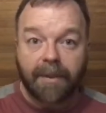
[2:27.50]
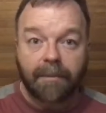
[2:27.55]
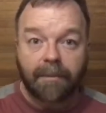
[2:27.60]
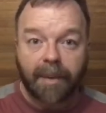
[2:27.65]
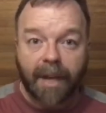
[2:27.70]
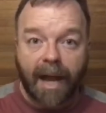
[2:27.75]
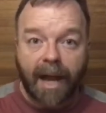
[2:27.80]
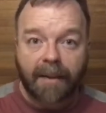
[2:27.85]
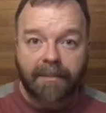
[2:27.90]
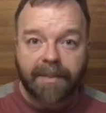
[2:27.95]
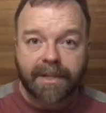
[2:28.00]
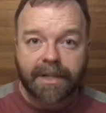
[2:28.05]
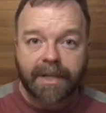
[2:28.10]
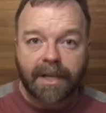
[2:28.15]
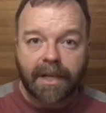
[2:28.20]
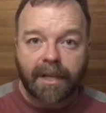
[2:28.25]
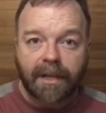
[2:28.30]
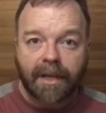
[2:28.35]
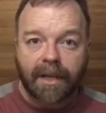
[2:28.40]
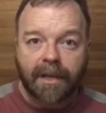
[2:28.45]
perhaps
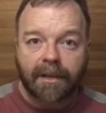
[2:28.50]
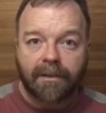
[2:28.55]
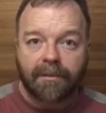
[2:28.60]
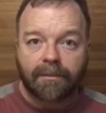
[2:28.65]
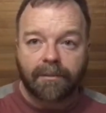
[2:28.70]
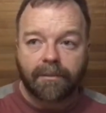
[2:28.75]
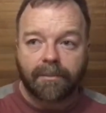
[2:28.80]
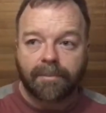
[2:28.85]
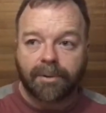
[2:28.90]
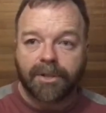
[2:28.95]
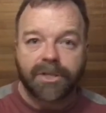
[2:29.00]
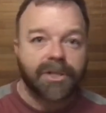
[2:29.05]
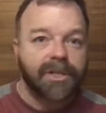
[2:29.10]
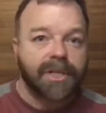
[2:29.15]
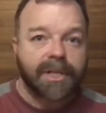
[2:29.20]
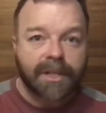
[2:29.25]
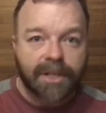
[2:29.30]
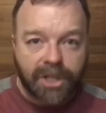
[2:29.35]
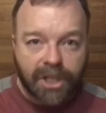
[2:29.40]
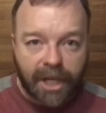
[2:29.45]

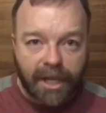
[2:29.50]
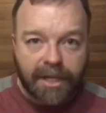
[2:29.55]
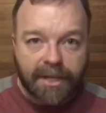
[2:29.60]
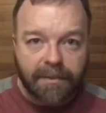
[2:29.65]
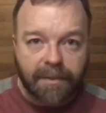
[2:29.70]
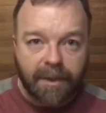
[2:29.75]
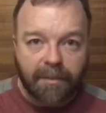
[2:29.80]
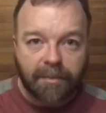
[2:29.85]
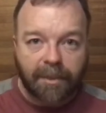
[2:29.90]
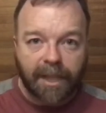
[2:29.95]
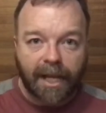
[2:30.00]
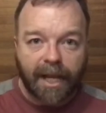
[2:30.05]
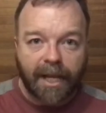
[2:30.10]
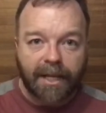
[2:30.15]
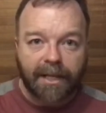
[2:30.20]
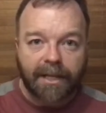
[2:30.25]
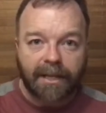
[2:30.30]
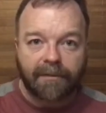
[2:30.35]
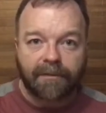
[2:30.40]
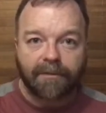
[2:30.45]
producing a Shakespeare play
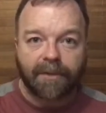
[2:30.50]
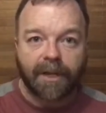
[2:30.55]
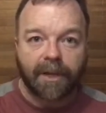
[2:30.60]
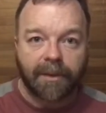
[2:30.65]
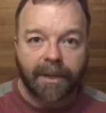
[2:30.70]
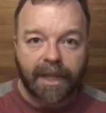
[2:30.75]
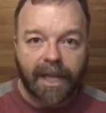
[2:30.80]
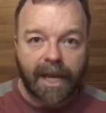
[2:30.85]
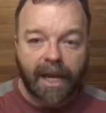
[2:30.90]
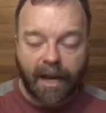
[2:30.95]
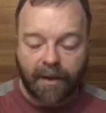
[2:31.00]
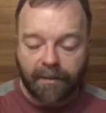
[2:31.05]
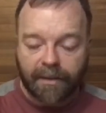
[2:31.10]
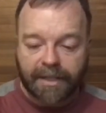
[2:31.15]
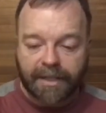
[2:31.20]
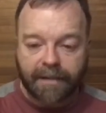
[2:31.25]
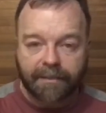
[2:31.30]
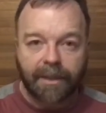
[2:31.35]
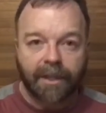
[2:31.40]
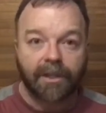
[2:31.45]
and then following that up
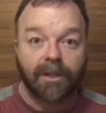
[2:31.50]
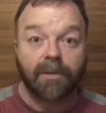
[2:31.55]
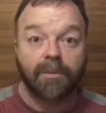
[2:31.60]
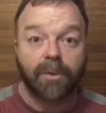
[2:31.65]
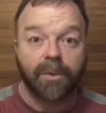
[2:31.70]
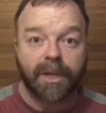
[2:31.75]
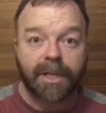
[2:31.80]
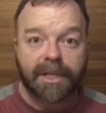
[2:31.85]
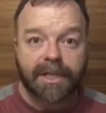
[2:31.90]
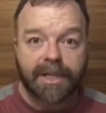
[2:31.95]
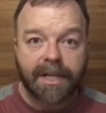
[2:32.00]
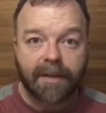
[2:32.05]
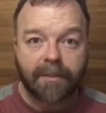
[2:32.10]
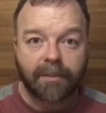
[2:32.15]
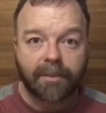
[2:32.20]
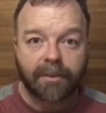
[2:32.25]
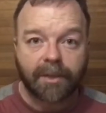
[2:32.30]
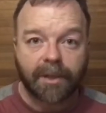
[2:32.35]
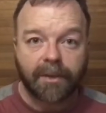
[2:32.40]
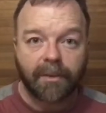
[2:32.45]
with something a lot more
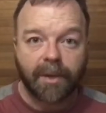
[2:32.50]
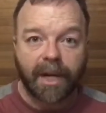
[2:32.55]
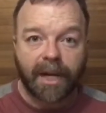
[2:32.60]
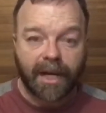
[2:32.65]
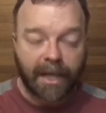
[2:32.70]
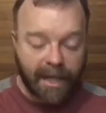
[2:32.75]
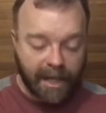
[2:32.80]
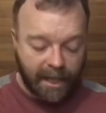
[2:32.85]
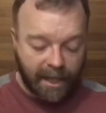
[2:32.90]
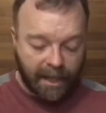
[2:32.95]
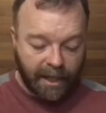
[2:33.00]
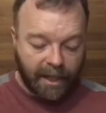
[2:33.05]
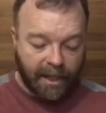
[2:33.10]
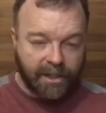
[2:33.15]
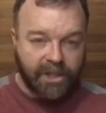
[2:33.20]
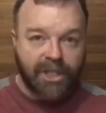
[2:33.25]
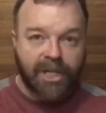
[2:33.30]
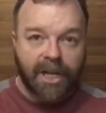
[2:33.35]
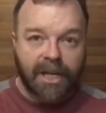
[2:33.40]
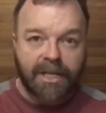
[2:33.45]
contemporary, where
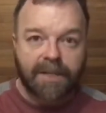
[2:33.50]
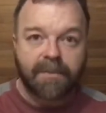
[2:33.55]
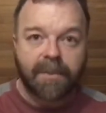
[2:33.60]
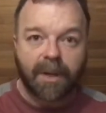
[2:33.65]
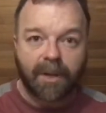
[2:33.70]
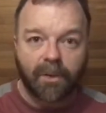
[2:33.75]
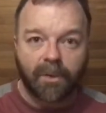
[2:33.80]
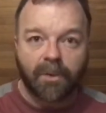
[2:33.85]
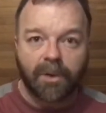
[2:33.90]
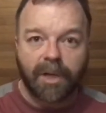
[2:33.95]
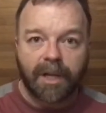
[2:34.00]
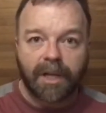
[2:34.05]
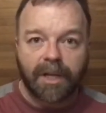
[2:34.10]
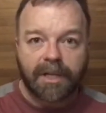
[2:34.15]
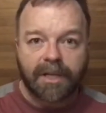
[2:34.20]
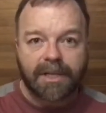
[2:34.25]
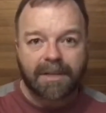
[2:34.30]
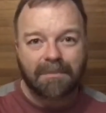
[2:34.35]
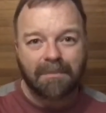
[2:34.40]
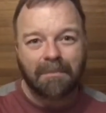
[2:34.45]
a Shakespeare
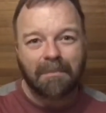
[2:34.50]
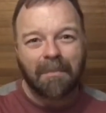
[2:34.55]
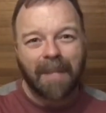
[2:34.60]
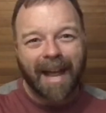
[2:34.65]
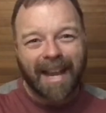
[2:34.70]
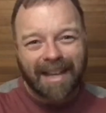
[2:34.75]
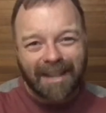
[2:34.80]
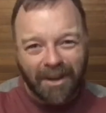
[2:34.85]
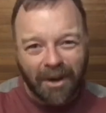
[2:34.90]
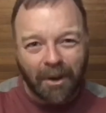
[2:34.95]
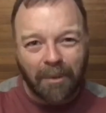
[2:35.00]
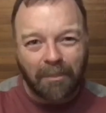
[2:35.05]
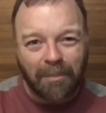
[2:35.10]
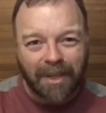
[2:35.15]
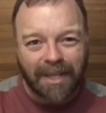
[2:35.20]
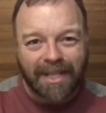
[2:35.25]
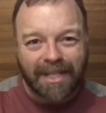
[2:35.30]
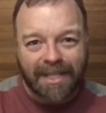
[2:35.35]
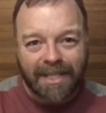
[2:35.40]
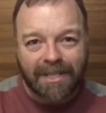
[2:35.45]
audience may not
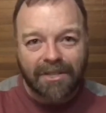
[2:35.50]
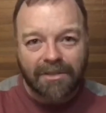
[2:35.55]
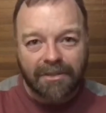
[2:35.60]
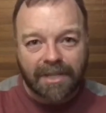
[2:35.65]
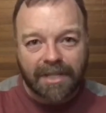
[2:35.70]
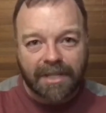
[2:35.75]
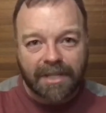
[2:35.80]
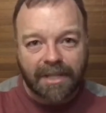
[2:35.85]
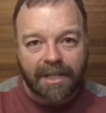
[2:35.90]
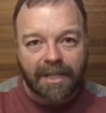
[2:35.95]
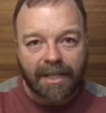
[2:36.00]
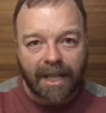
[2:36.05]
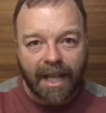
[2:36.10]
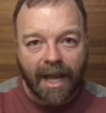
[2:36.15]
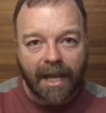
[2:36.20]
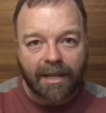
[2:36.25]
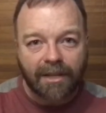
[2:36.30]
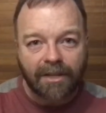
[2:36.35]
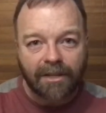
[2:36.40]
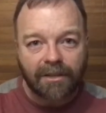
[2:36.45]
be as interested in
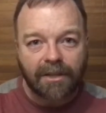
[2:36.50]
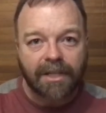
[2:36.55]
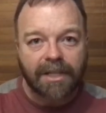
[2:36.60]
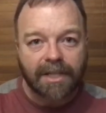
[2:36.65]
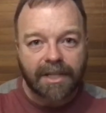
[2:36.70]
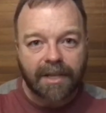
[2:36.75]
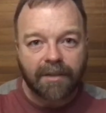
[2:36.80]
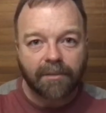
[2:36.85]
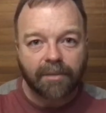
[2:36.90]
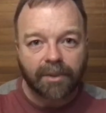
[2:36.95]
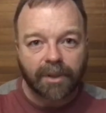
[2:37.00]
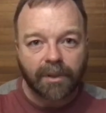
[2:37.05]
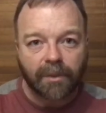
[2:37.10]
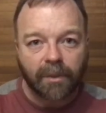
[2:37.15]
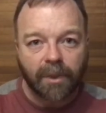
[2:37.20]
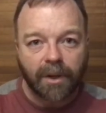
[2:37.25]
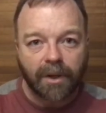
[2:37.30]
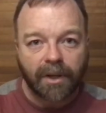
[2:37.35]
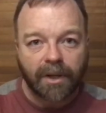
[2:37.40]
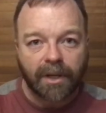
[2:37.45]
that new contemporary
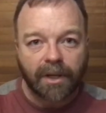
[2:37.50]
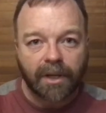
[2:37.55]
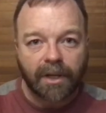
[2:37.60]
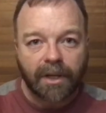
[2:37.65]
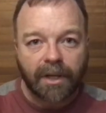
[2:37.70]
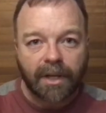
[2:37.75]
work,